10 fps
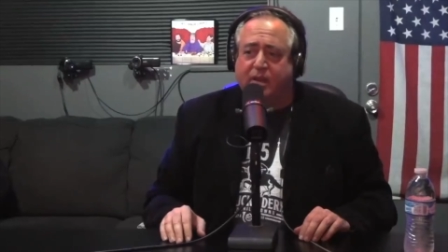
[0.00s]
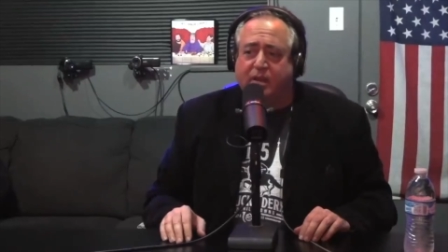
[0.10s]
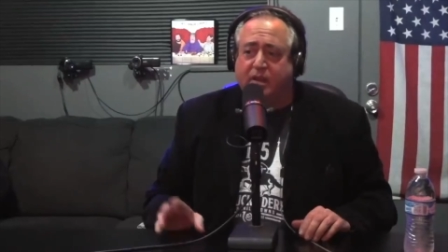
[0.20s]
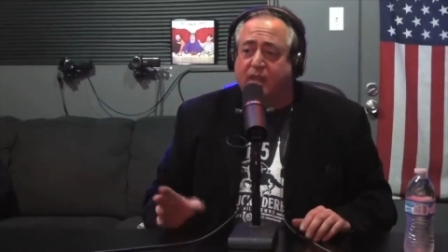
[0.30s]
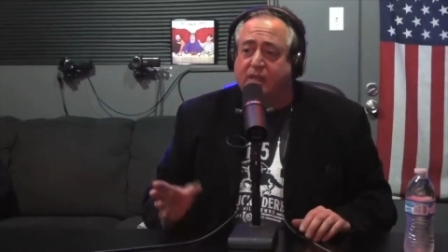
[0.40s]

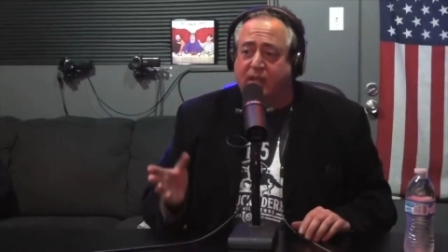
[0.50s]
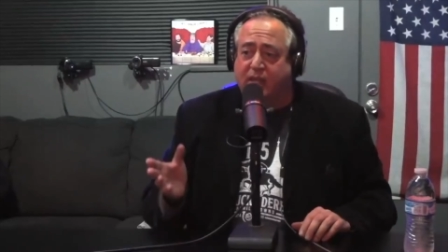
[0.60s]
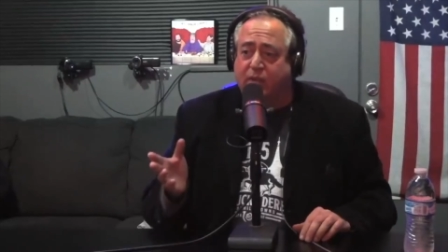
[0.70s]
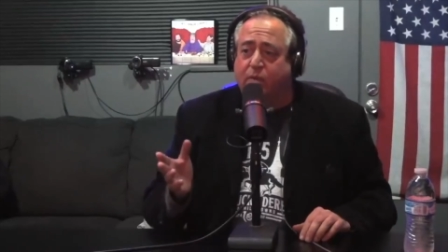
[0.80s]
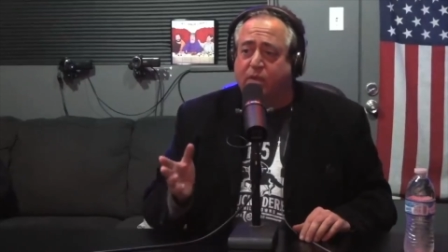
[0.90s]
Luckily,
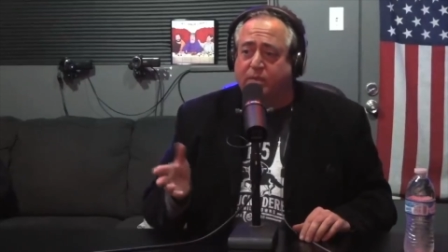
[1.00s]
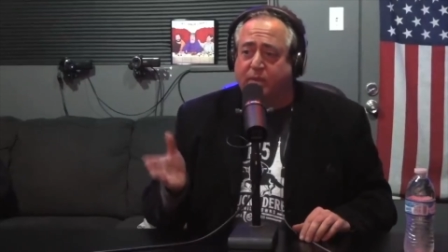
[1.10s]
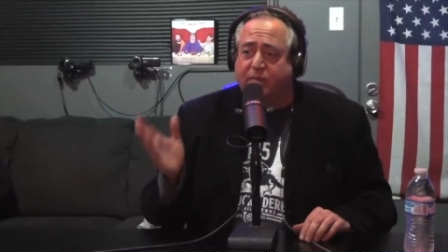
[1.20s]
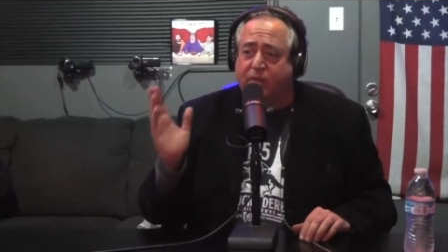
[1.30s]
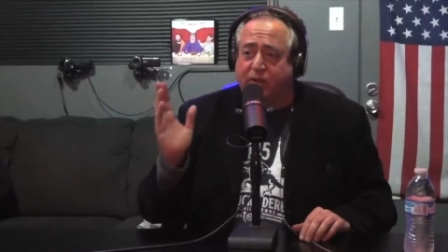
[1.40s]
there was
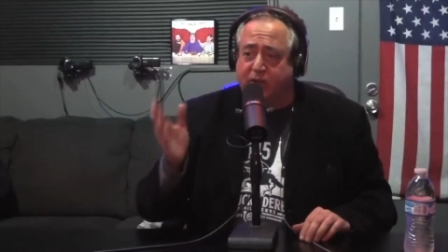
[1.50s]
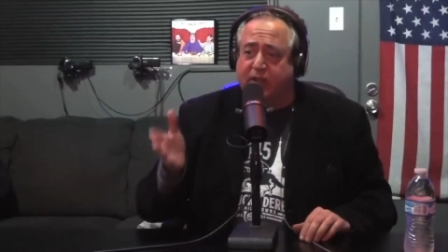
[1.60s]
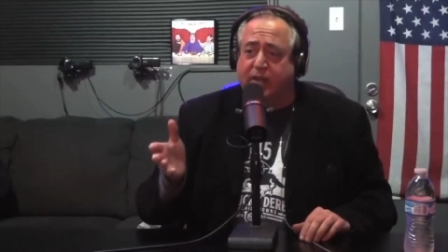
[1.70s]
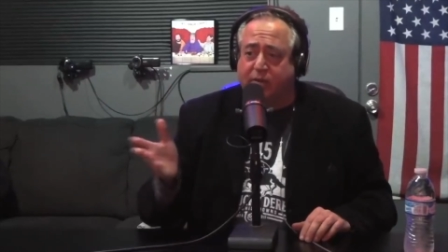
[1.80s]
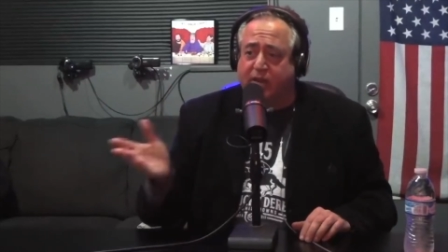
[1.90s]
my father
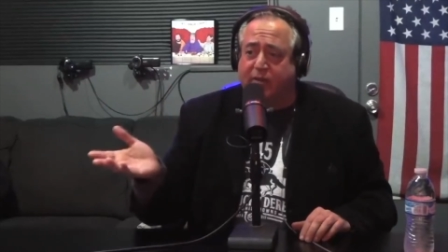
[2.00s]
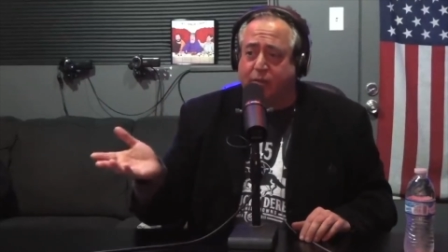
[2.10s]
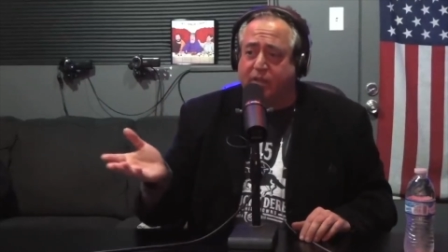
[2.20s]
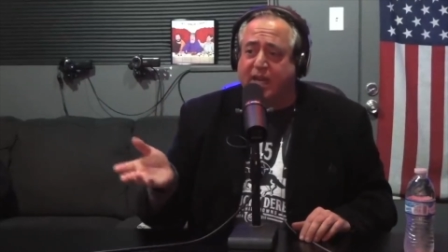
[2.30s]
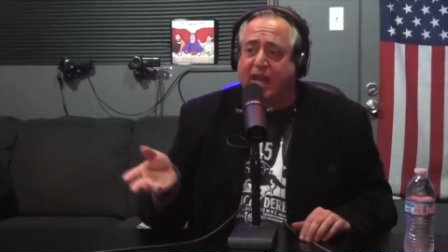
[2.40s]
later in life
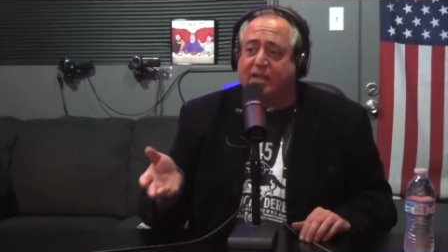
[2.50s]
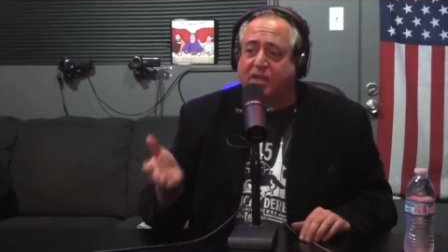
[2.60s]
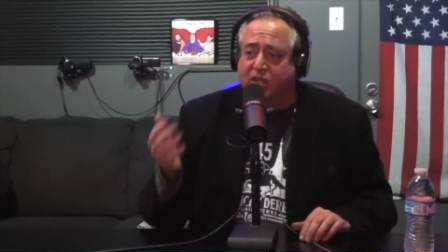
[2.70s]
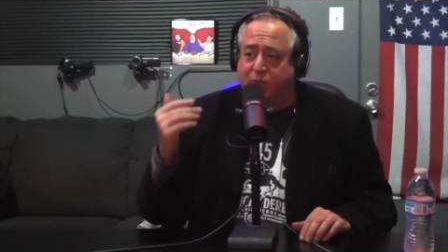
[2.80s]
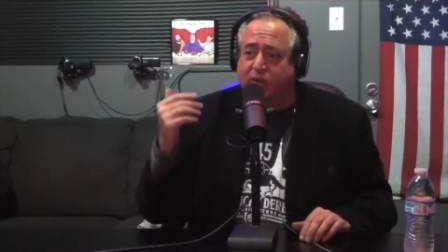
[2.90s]
was an
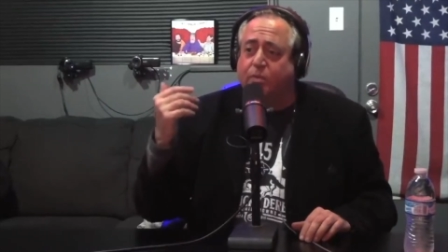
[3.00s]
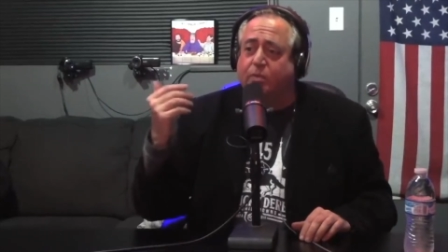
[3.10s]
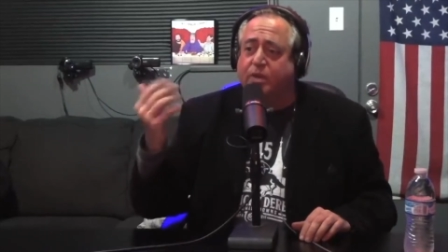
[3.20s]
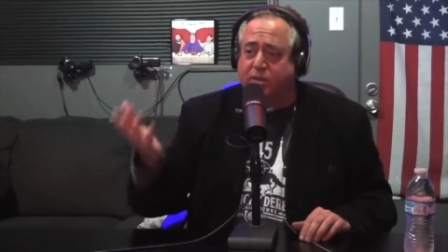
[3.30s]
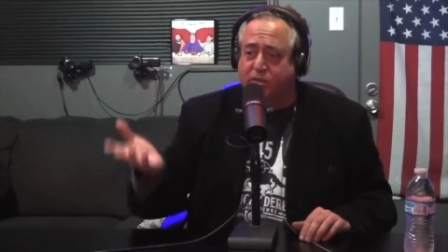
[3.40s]
actor, so he
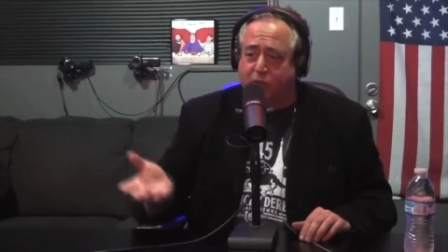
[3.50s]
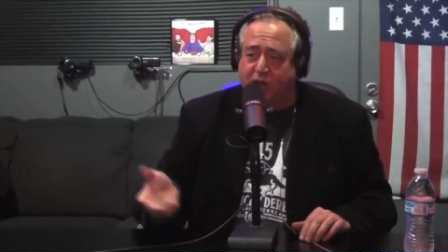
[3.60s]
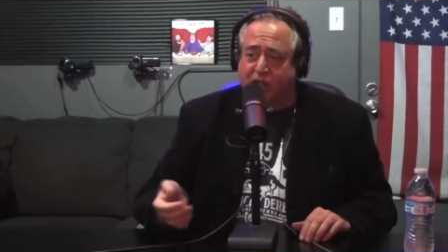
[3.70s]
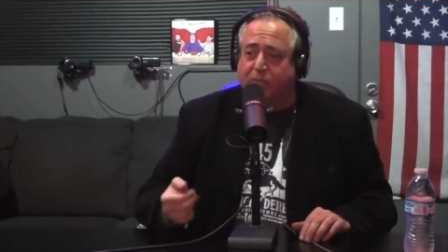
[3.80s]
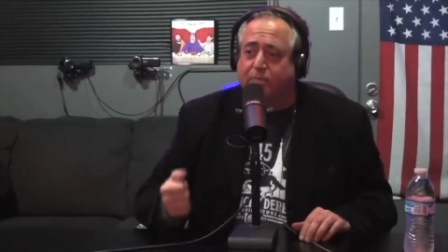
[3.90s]

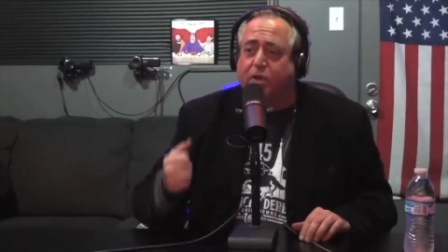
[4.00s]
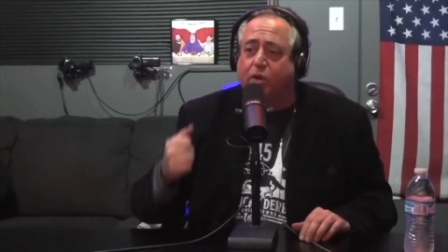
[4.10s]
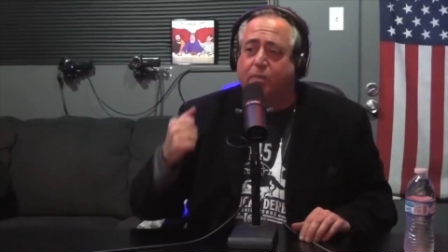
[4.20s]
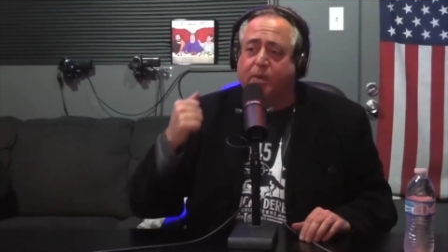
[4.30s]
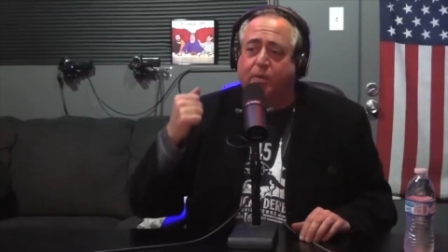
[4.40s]
watched The
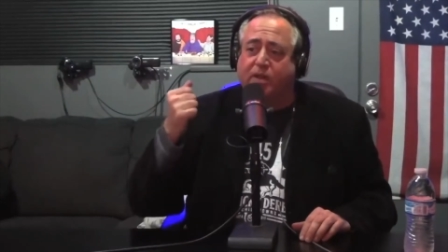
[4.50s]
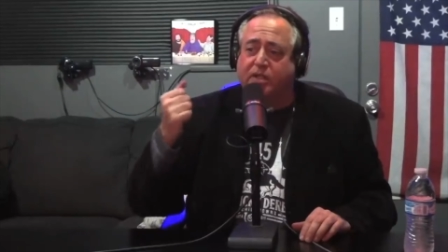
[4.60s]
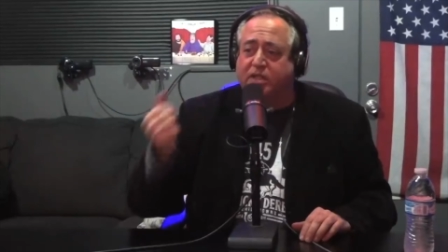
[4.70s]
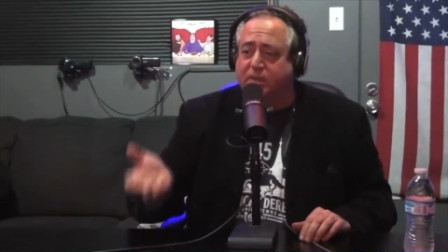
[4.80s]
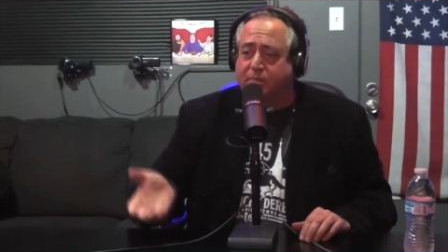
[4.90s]
Pope, he
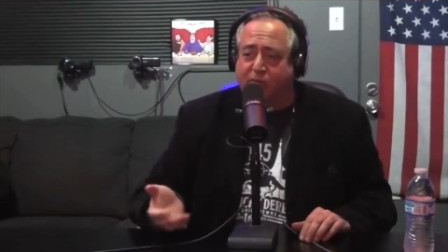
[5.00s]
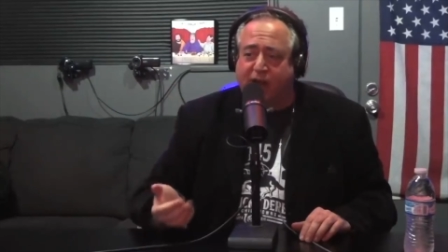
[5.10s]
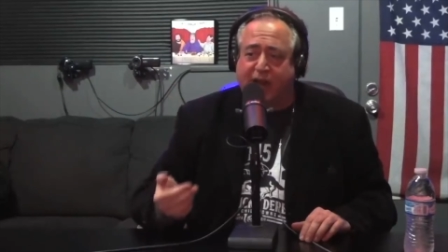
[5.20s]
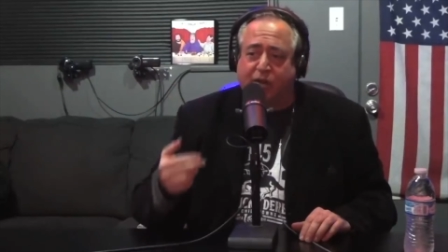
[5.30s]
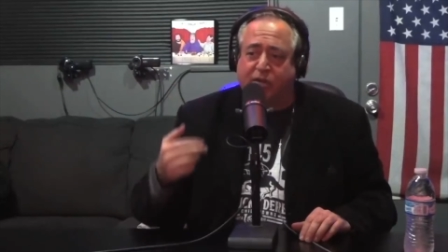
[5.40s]
watched The
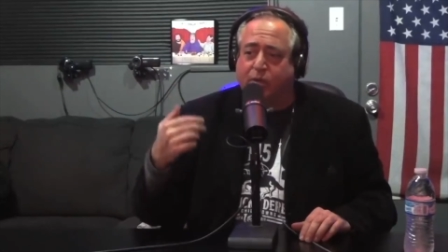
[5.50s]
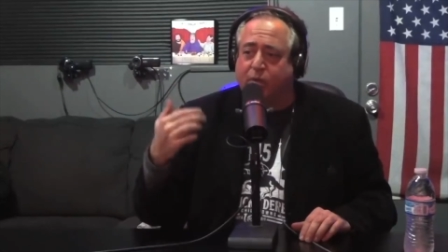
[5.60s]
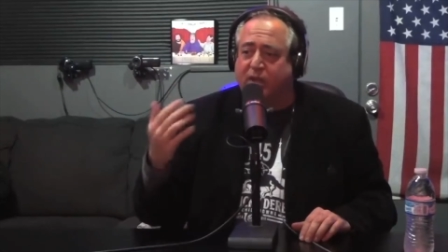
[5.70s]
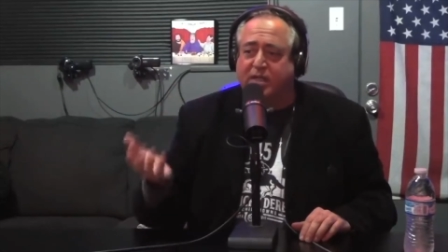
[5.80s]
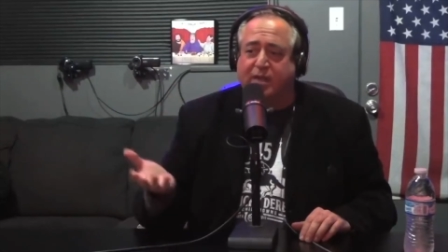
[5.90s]
Sopranos, he
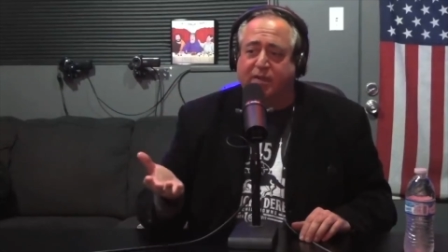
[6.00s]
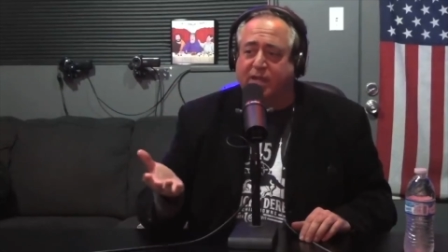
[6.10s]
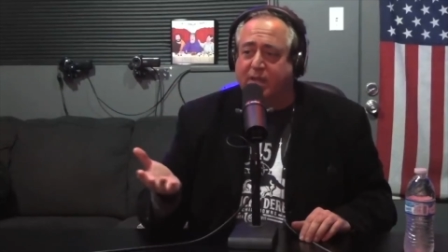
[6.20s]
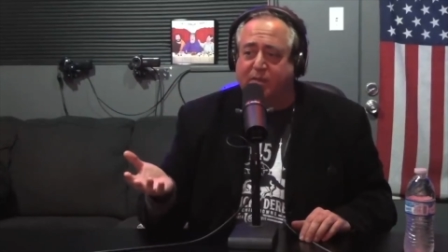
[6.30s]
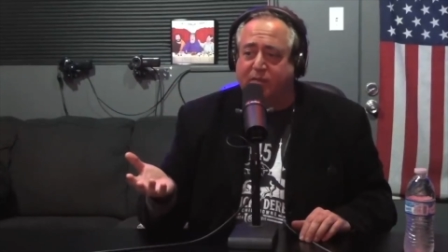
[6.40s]
watched
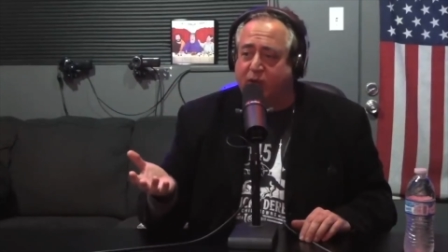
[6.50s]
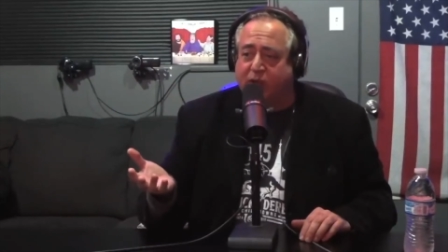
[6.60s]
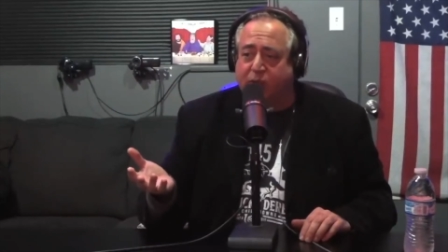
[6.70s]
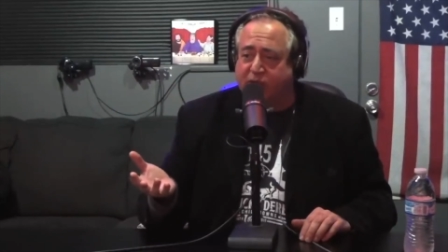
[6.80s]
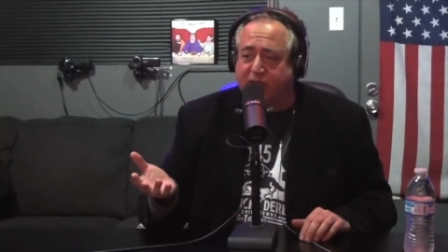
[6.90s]
everything my
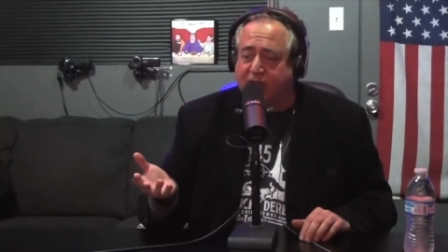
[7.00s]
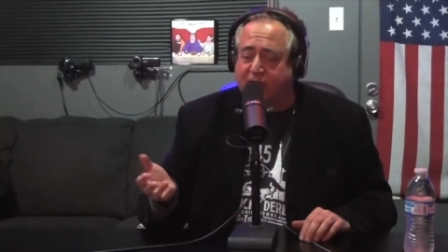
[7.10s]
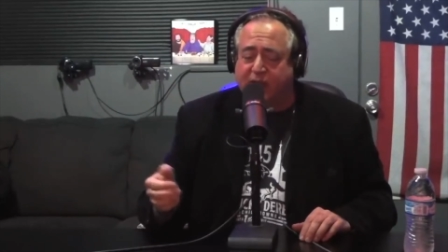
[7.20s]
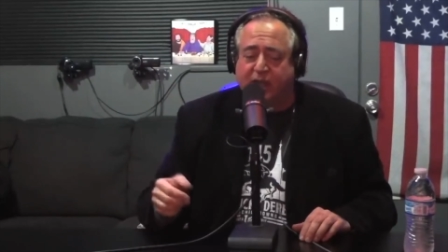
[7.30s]
father was in.